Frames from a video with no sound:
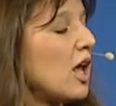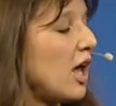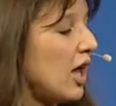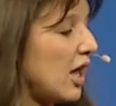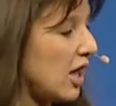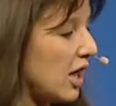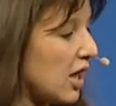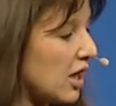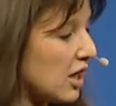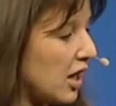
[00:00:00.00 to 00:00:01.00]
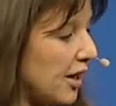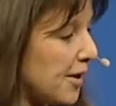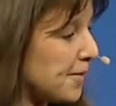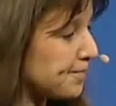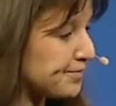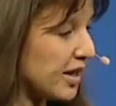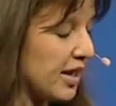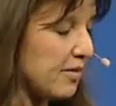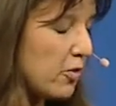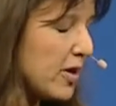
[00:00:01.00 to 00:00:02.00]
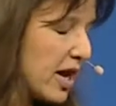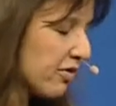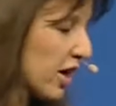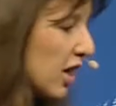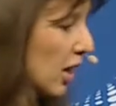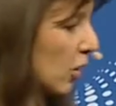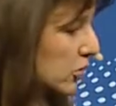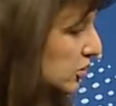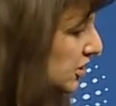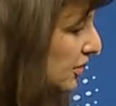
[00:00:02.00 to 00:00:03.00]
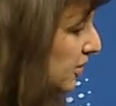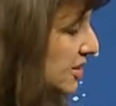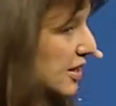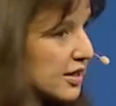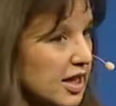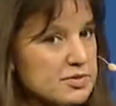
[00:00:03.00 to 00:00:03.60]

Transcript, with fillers: and, um, and whenever I go to some place like that,